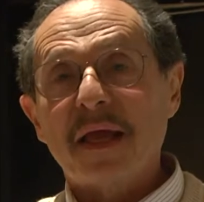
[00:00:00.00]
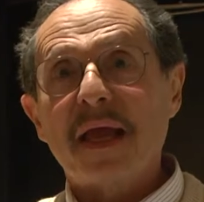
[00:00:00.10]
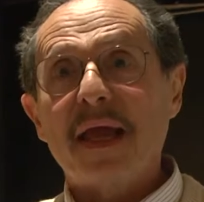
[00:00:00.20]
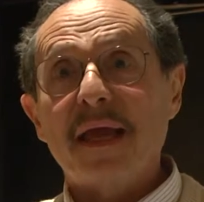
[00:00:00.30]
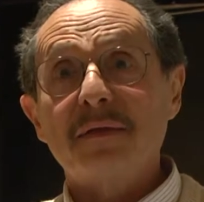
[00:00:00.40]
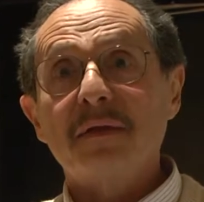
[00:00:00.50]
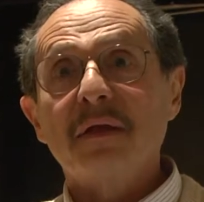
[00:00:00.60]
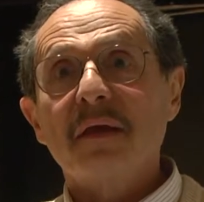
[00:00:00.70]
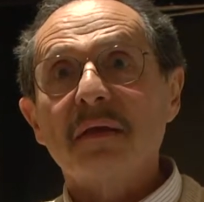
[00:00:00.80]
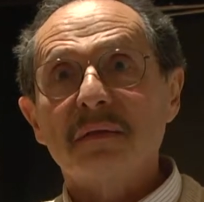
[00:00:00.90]
and
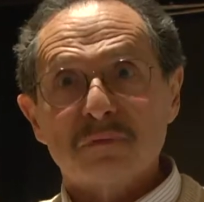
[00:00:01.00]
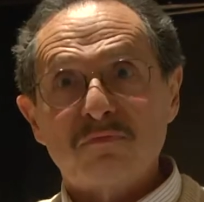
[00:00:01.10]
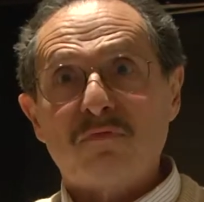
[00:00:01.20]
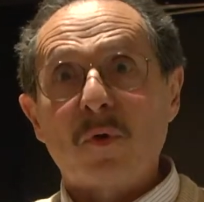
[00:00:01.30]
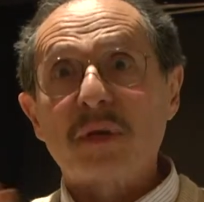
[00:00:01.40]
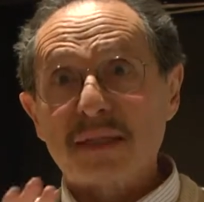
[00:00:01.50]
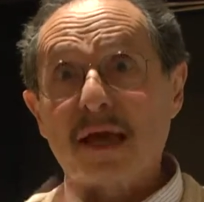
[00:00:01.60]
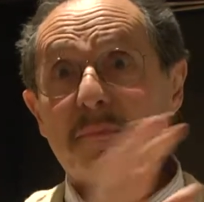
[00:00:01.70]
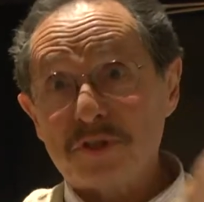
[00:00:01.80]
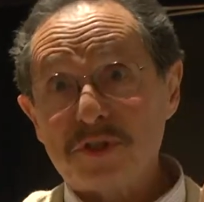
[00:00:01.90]
formerly
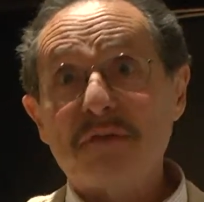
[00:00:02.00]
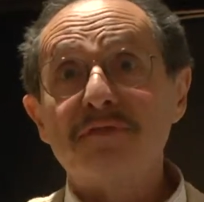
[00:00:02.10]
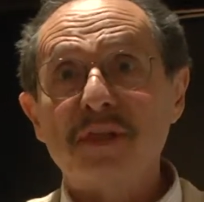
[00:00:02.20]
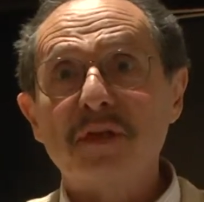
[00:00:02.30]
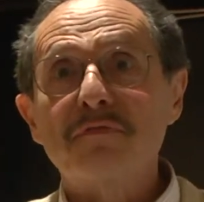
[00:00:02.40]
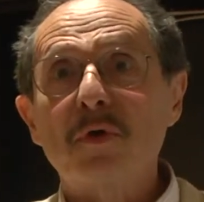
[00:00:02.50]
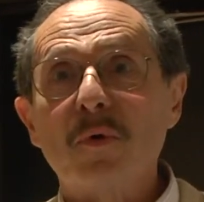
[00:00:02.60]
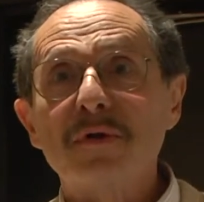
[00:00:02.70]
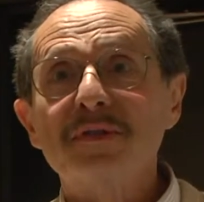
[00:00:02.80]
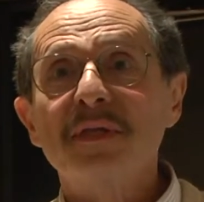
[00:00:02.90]
Tomaszewski, of
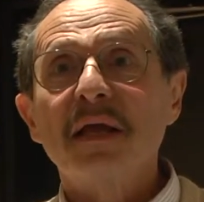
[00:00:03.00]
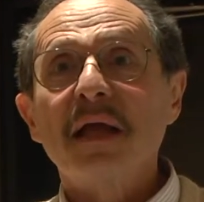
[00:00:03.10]
course.